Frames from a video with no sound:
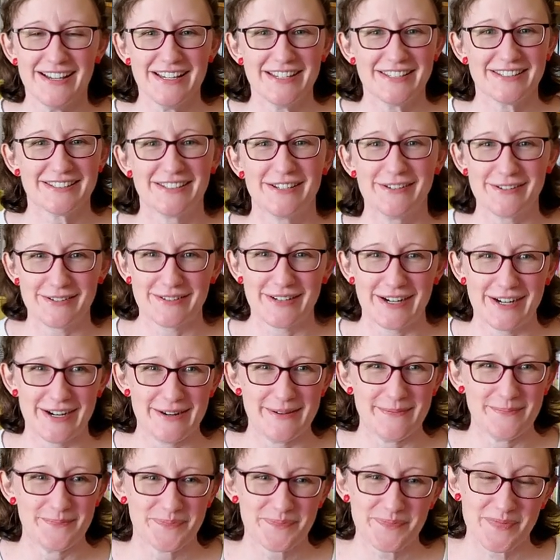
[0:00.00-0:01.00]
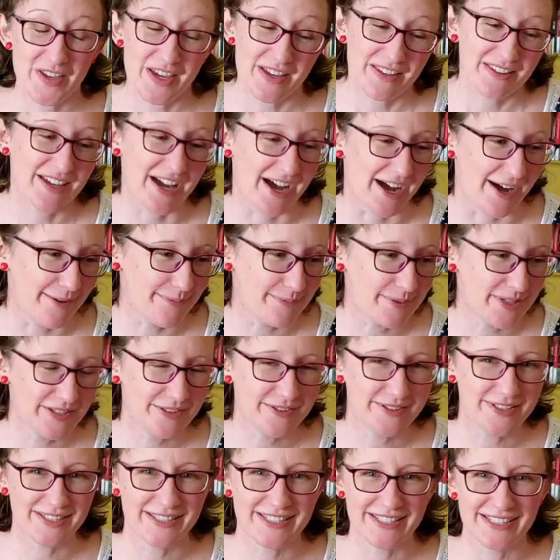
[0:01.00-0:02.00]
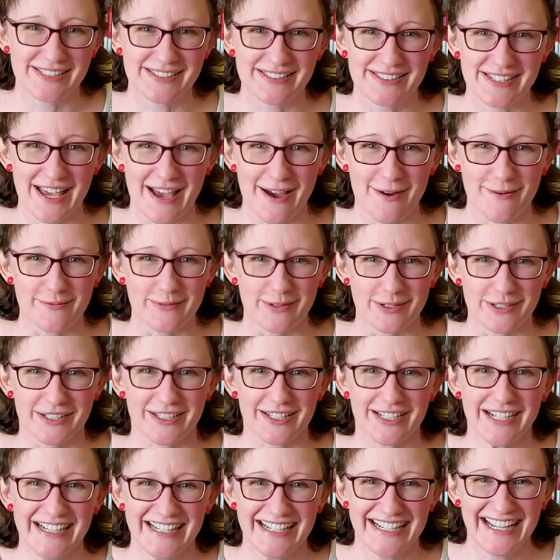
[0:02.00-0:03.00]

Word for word: So yeah, I'll be using these at work